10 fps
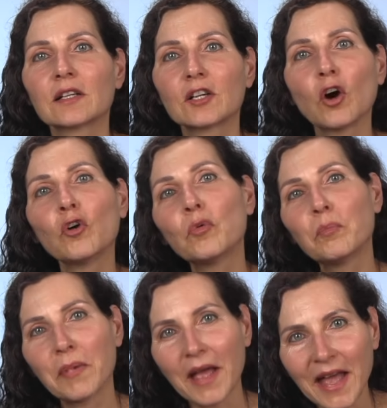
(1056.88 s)
go
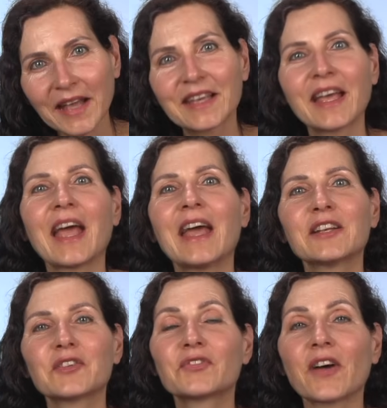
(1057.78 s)
back
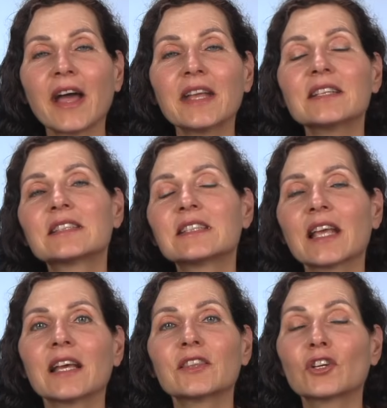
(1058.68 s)
and find
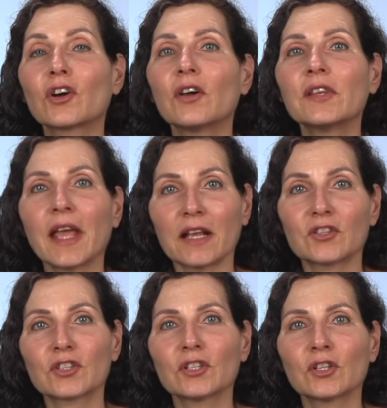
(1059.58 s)
there the
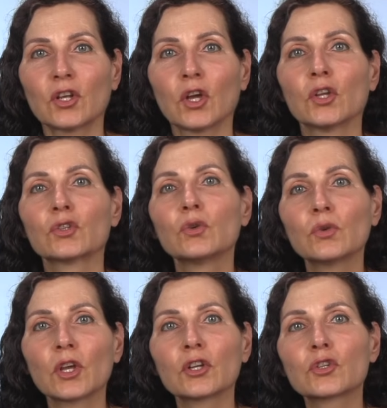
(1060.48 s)
connection to
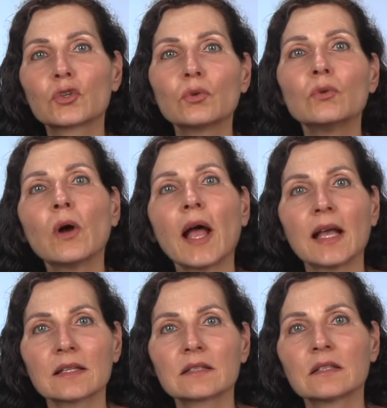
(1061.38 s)
your true
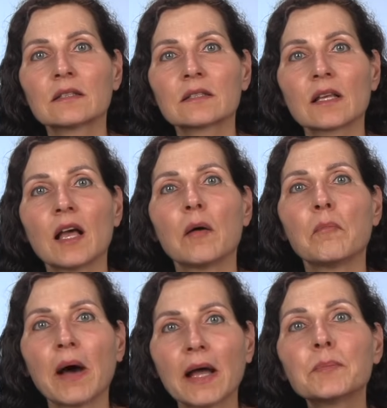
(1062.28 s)
essence
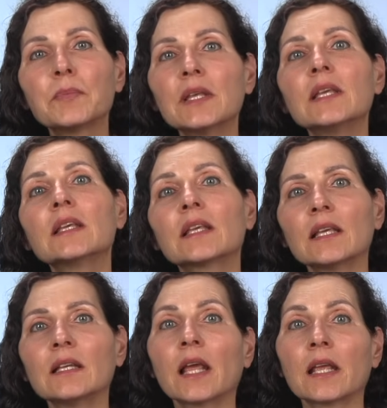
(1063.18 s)
by being
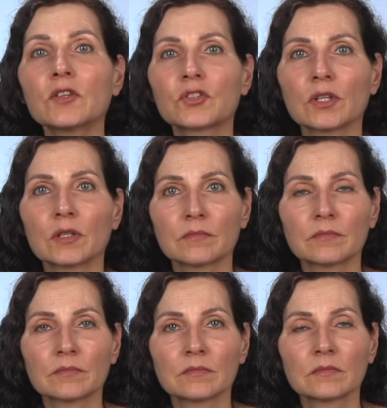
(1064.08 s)
in nature.
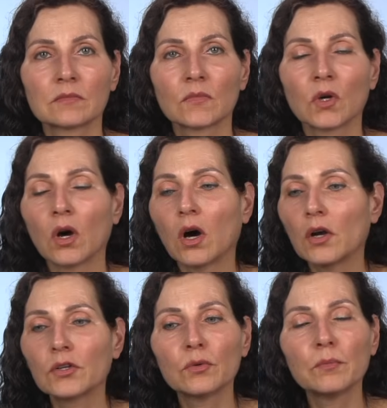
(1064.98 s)

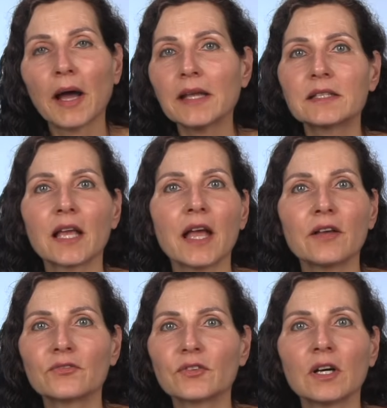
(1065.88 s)
Or you might
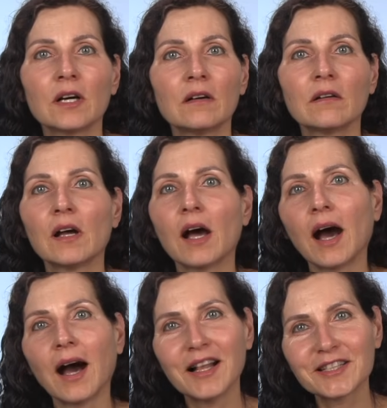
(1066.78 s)
have an
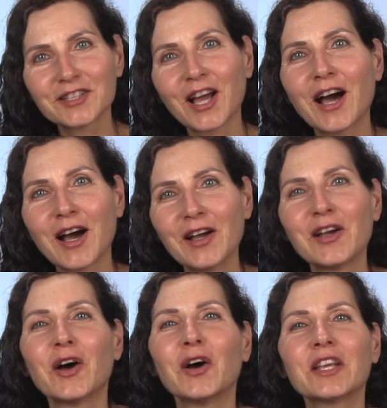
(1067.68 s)
altar
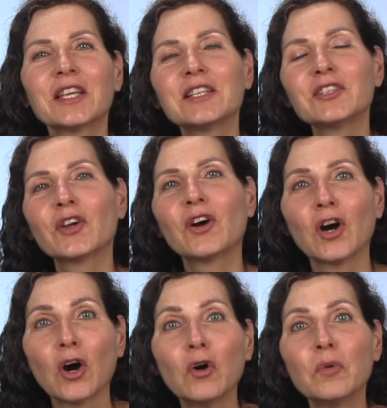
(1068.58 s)
in your
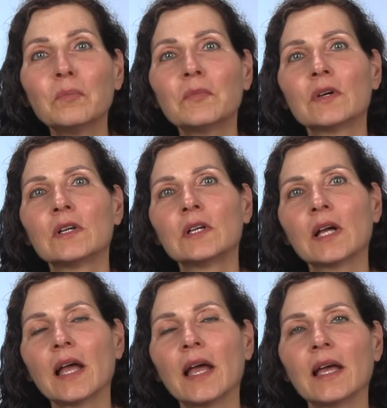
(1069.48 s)
home
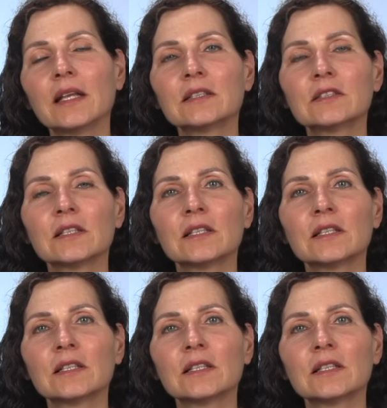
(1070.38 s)
and